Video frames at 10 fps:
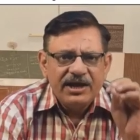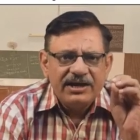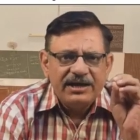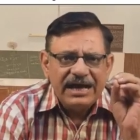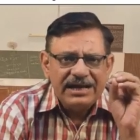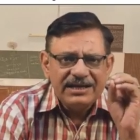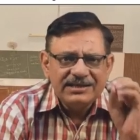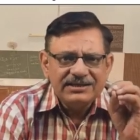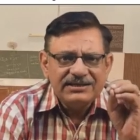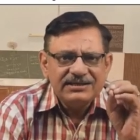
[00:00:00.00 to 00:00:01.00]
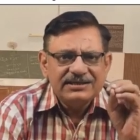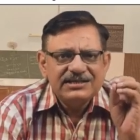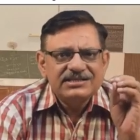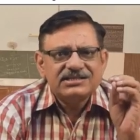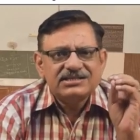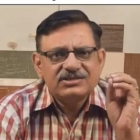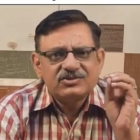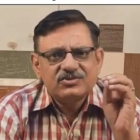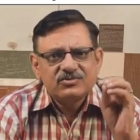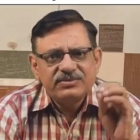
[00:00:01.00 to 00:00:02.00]
A dye laser is
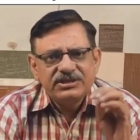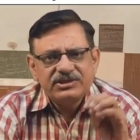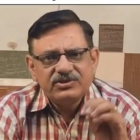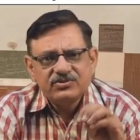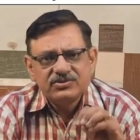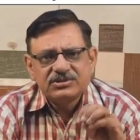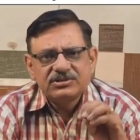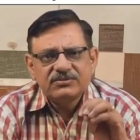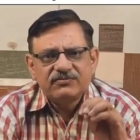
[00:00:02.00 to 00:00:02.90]
to be used